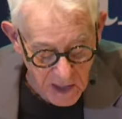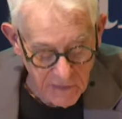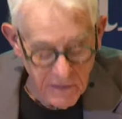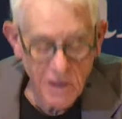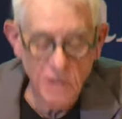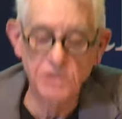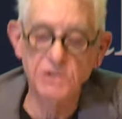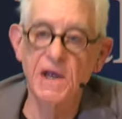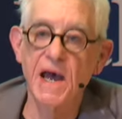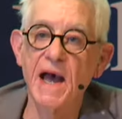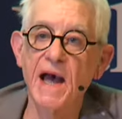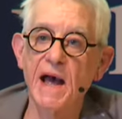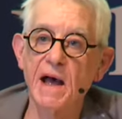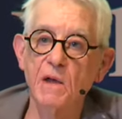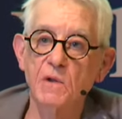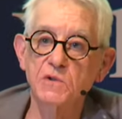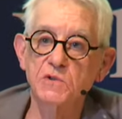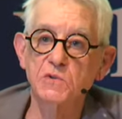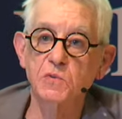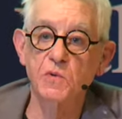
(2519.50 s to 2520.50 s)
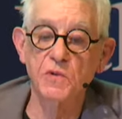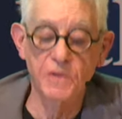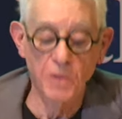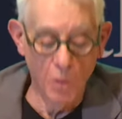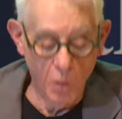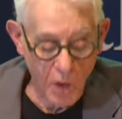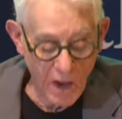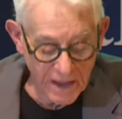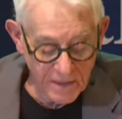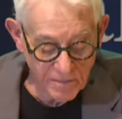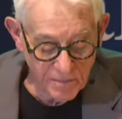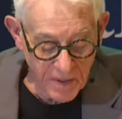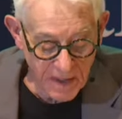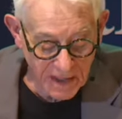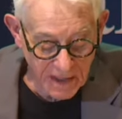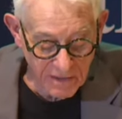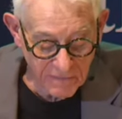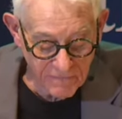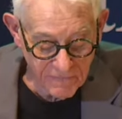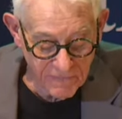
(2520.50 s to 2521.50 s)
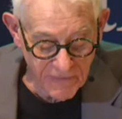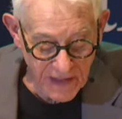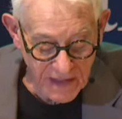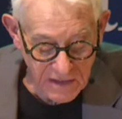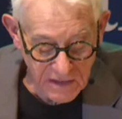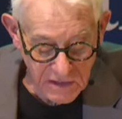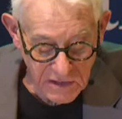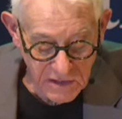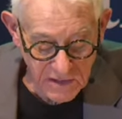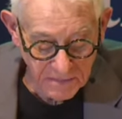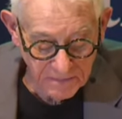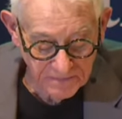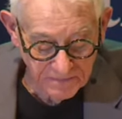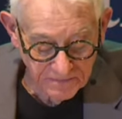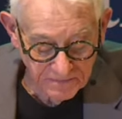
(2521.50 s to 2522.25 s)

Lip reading: There's a house with a white picket fence